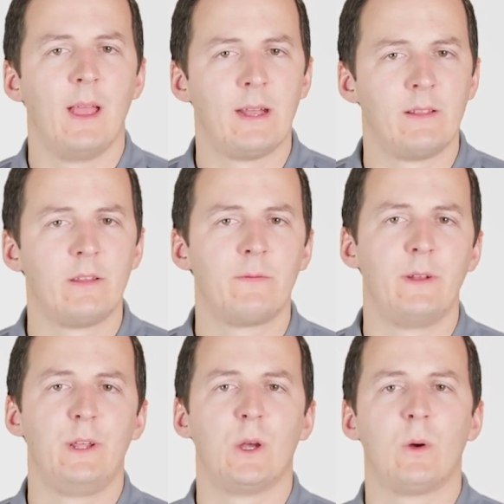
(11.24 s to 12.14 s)
and in this
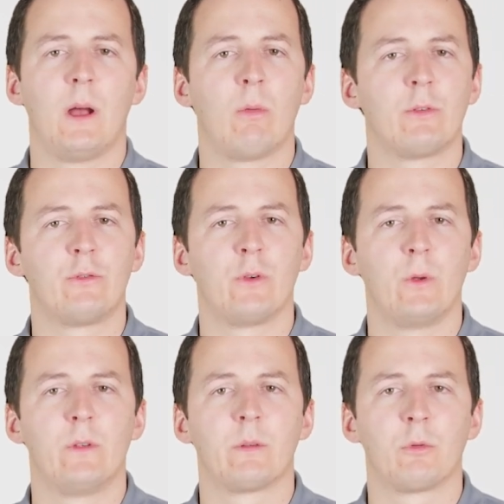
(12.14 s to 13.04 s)
video, I want to show
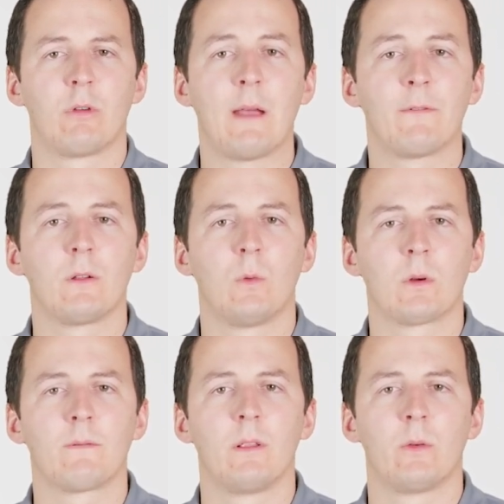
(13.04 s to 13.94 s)
you some graphical
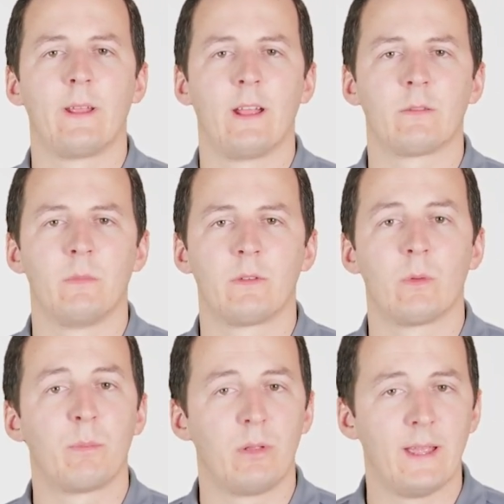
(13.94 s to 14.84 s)
workflow enhancements
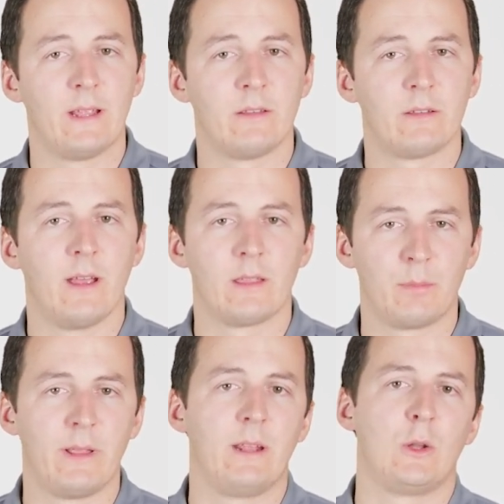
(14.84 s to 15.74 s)
with planes and the
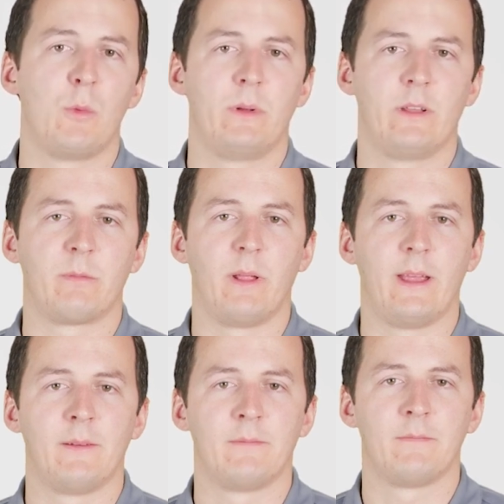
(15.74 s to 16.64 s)
plane Gnomon display.